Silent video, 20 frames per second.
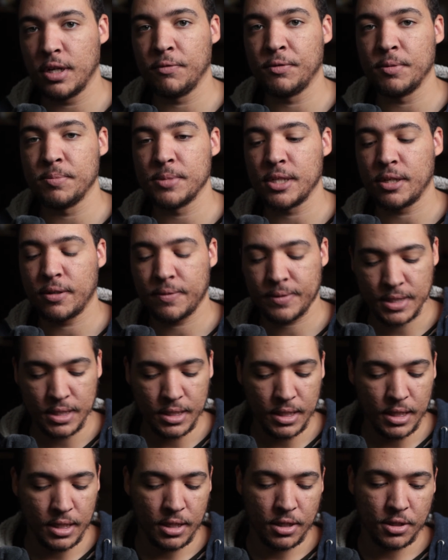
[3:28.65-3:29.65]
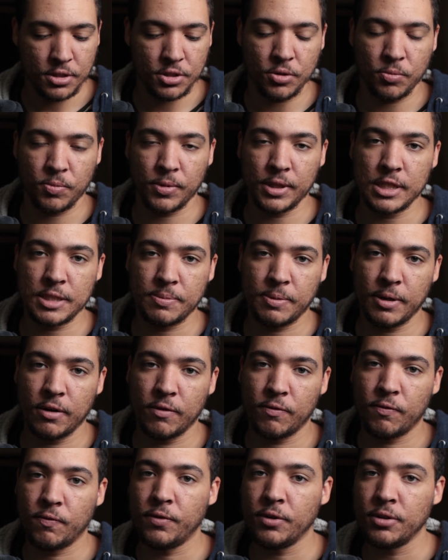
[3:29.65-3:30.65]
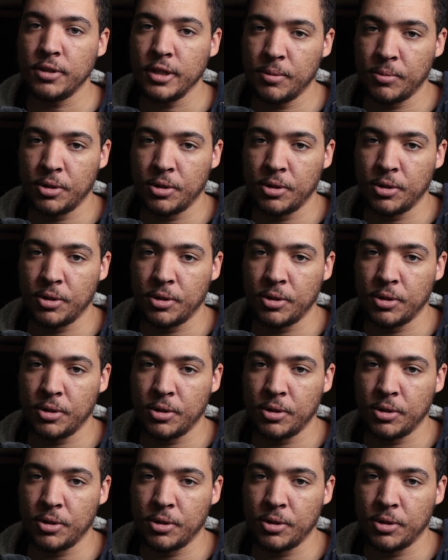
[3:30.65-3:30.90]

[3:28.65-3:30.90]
of themselves. So when the spirit fully